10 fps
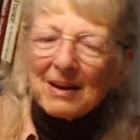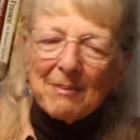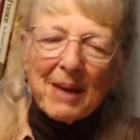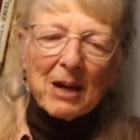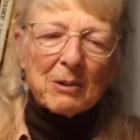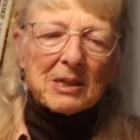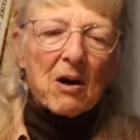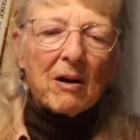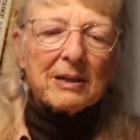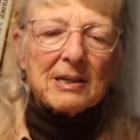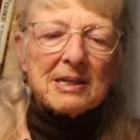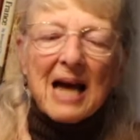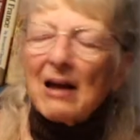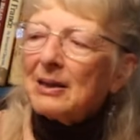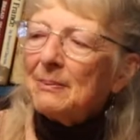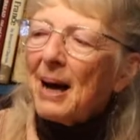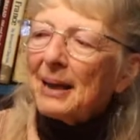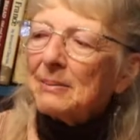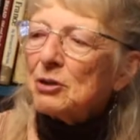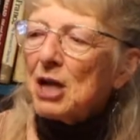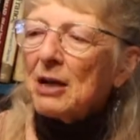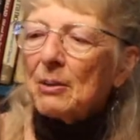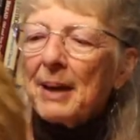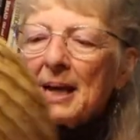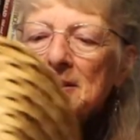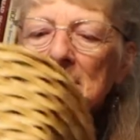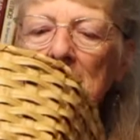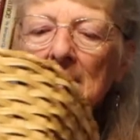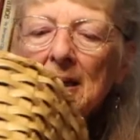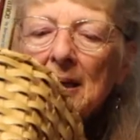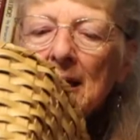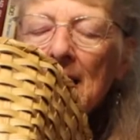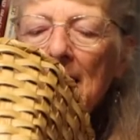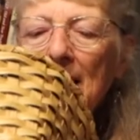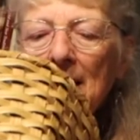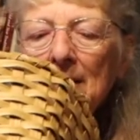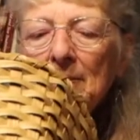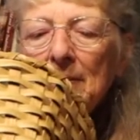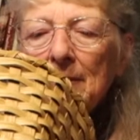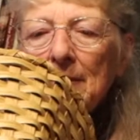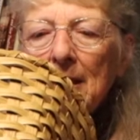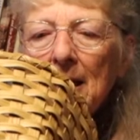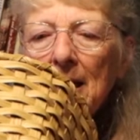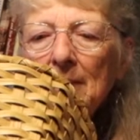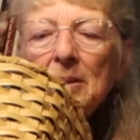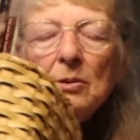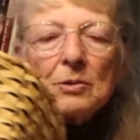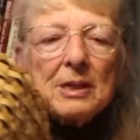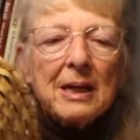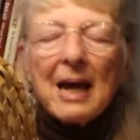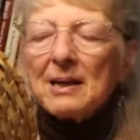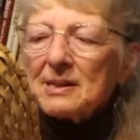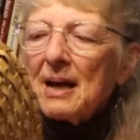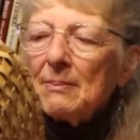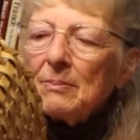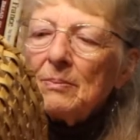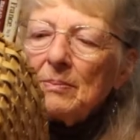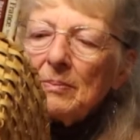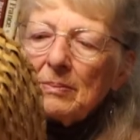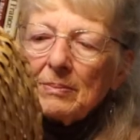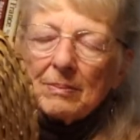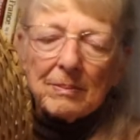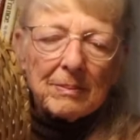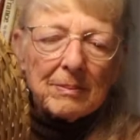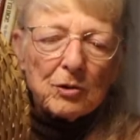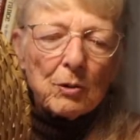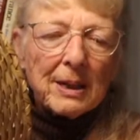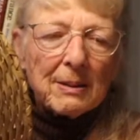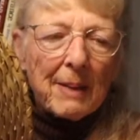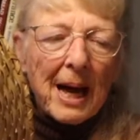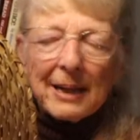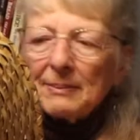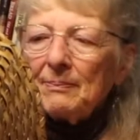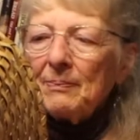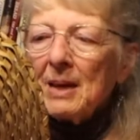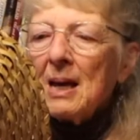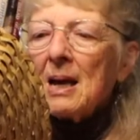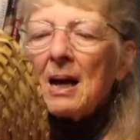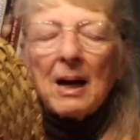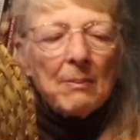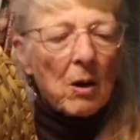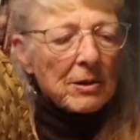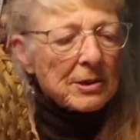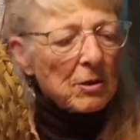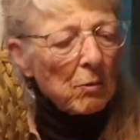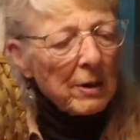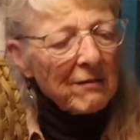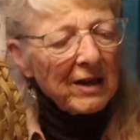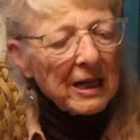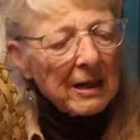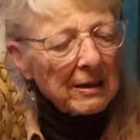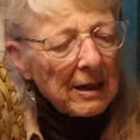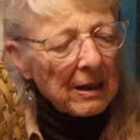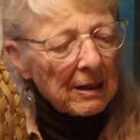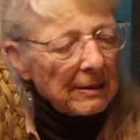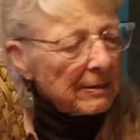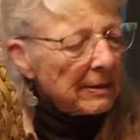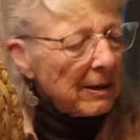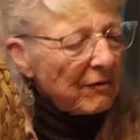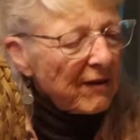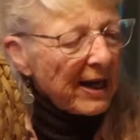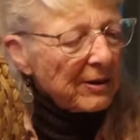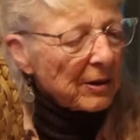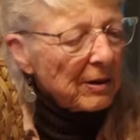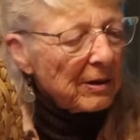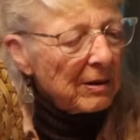make what's called a solid bottom shaker basket, I'm using, as I'm doing the bottom, I'm also weaving in a finer,